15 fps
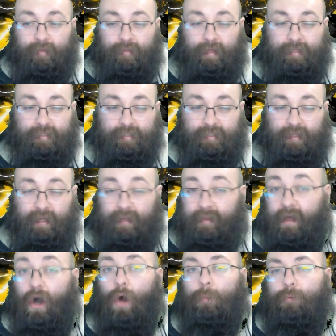This is like
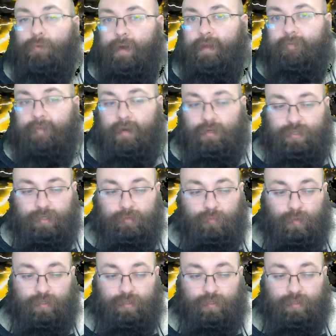the upgrade version,